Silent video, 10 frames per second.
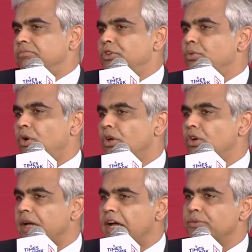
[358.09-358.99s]
All your
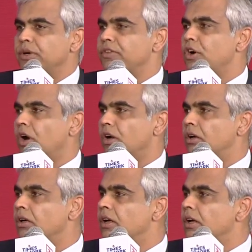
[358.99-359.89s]
cash would have
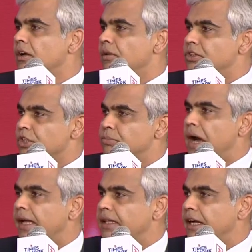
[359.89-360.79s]
gone just
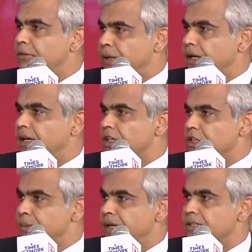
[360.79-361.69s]
buying that particular
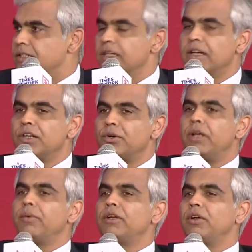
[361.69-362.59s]
space. Today,
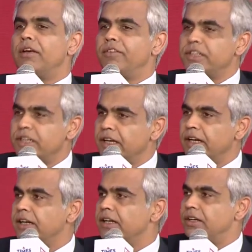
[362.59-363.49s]
when you're leveraging
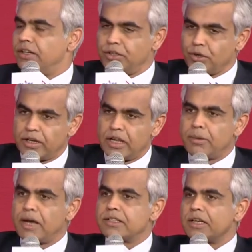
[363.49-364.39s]
it, your
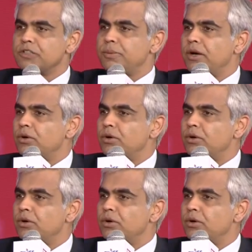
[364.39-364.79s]
EMIs are spread over